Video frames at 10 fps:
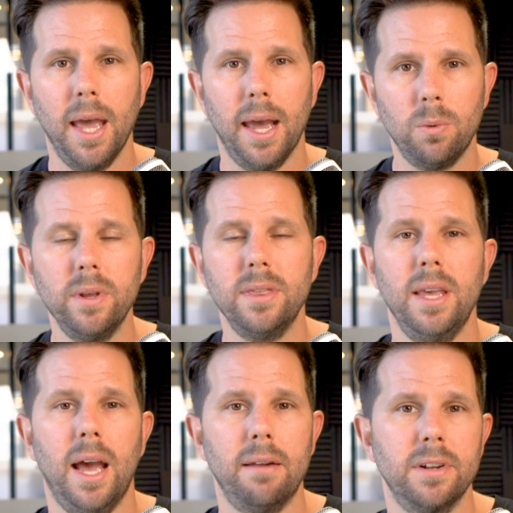And with
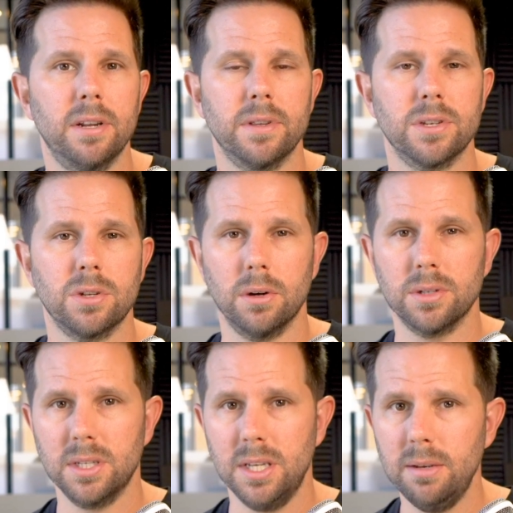the advent of the STAR
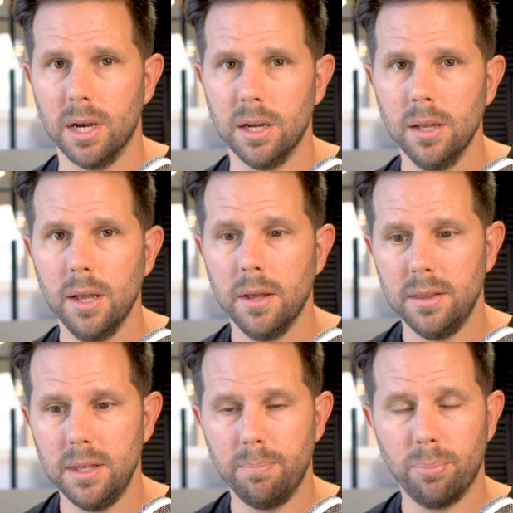schema,
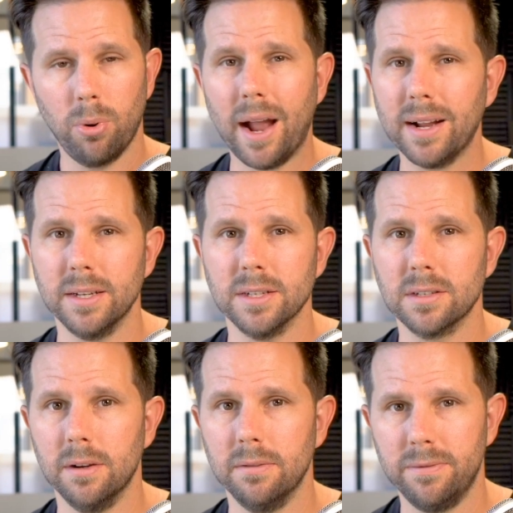the practice
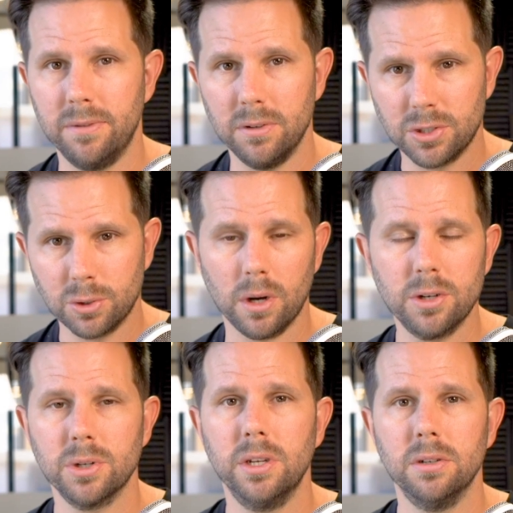of
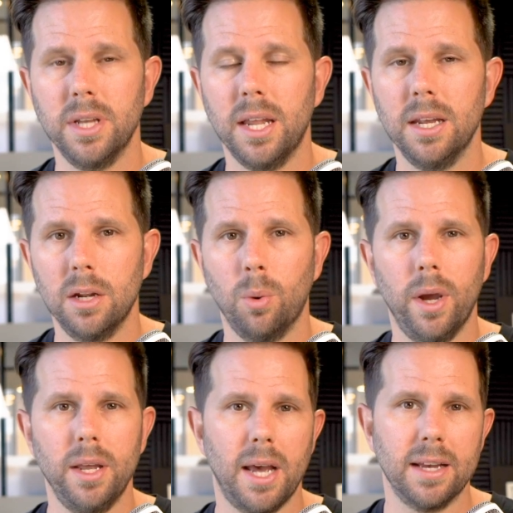structuring your data in a
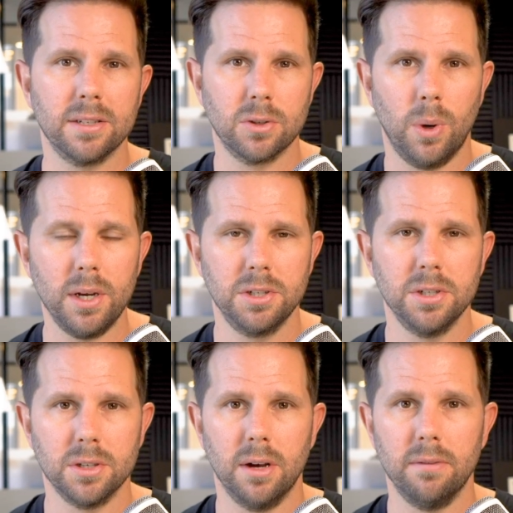way to ask
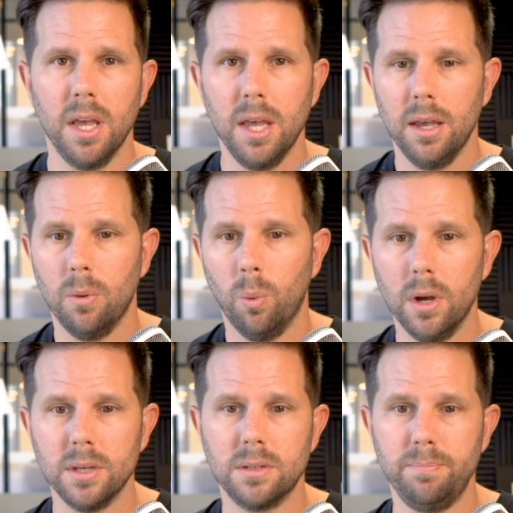questions of
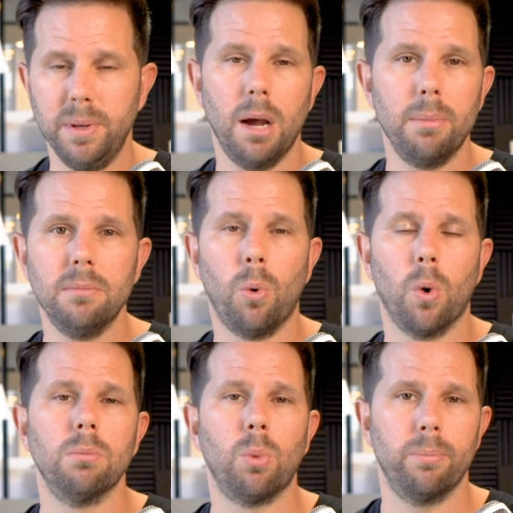was becoming
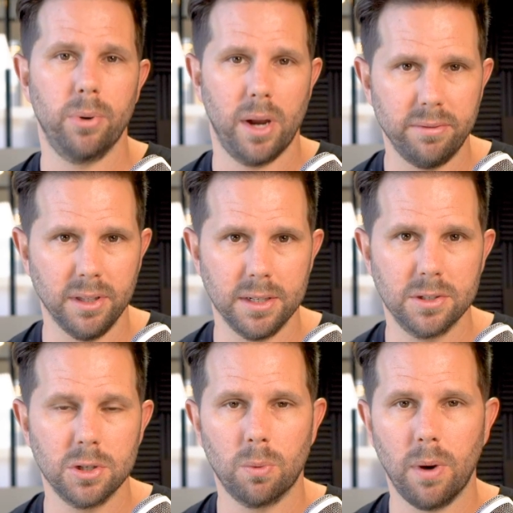more and more prevalent.
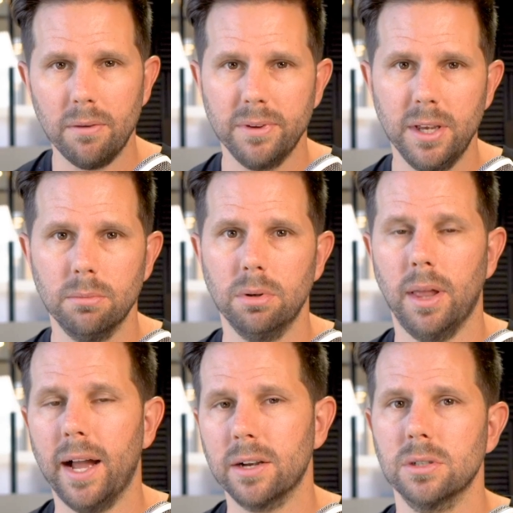So Ralph Kimball
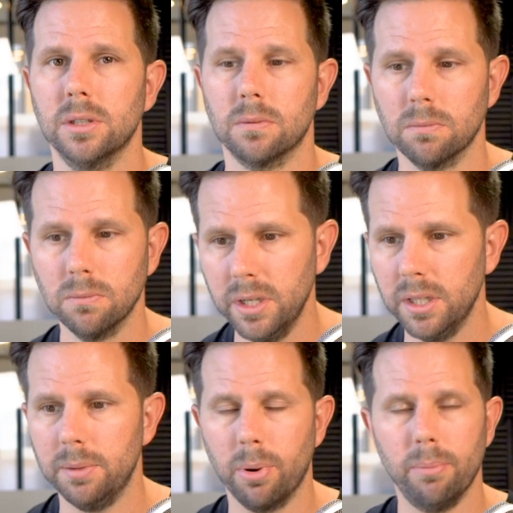actually
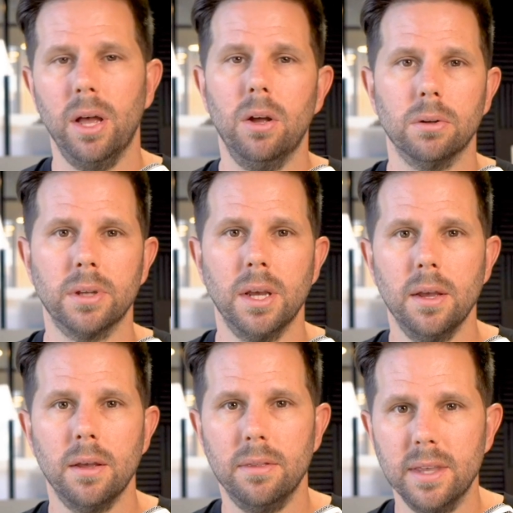really propelled
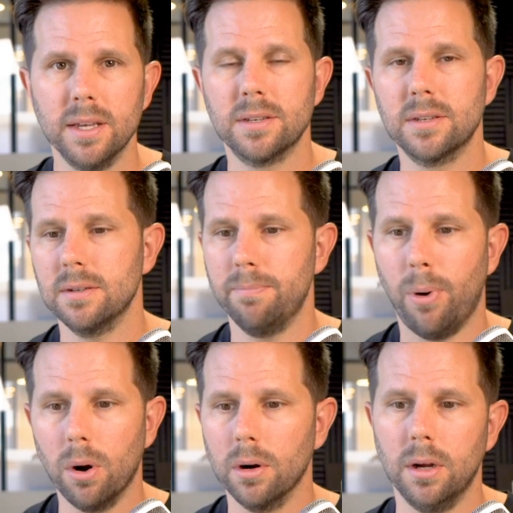this
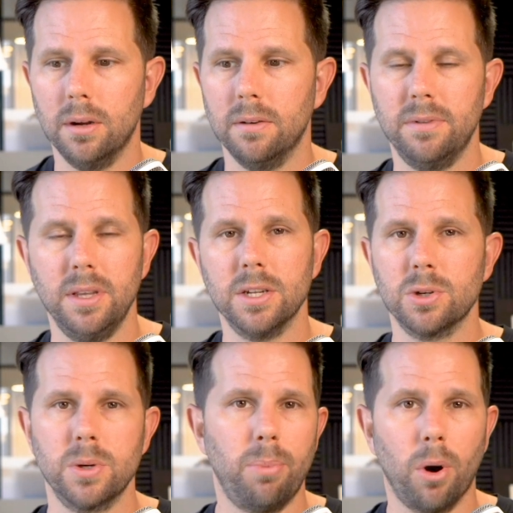part of the
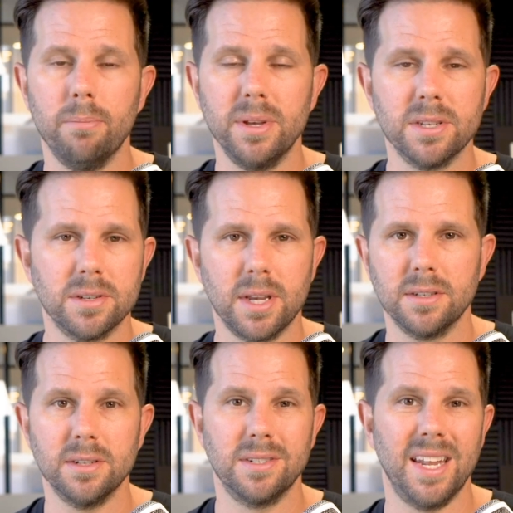industry and part of business as
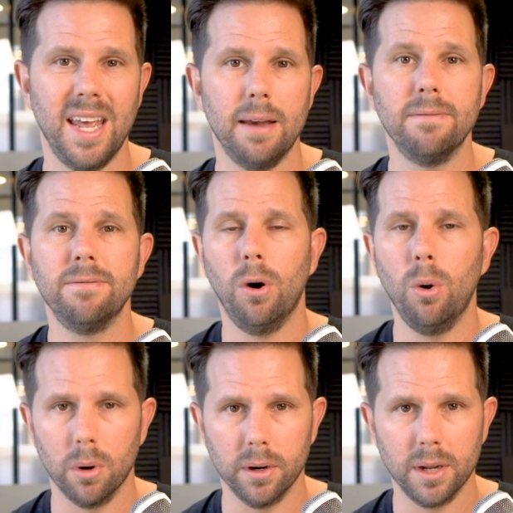it is today
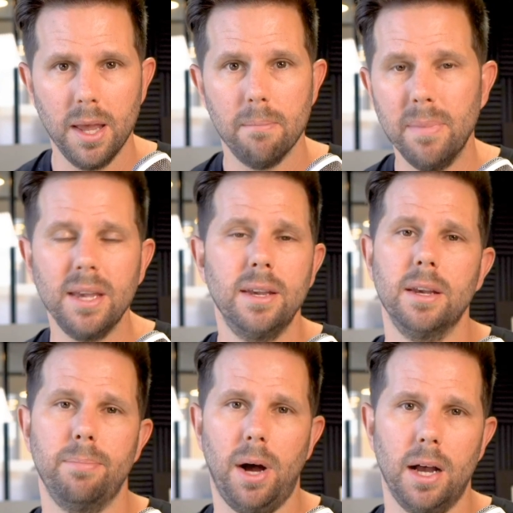forward, making
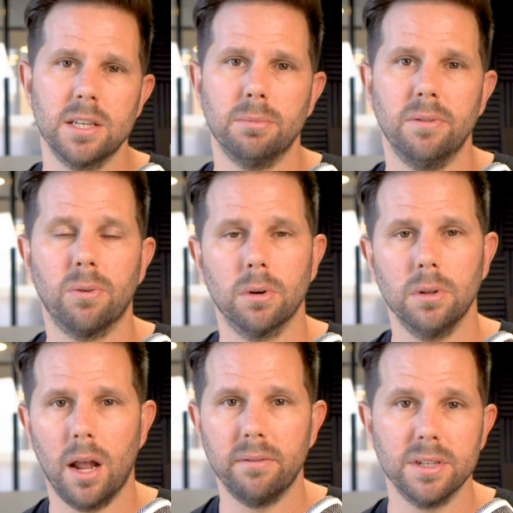it possible for a
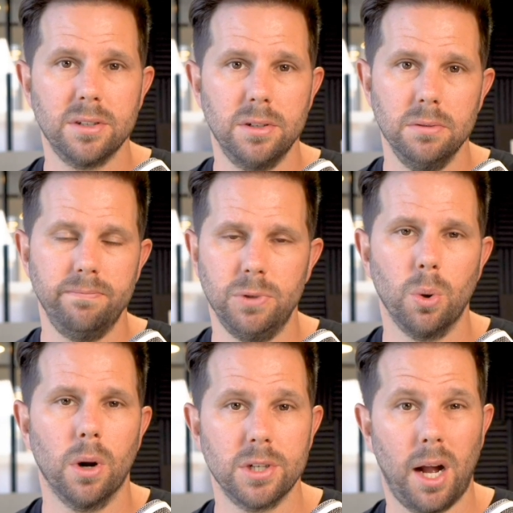lot of us to do
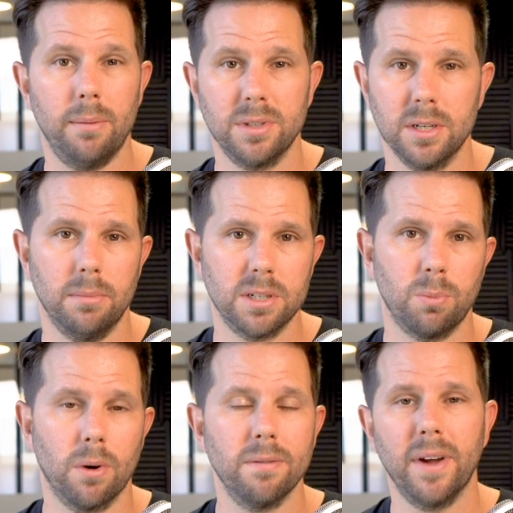our jobs in a much
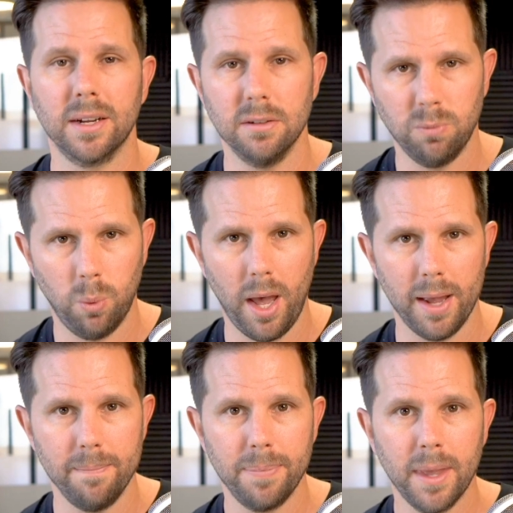more effective way.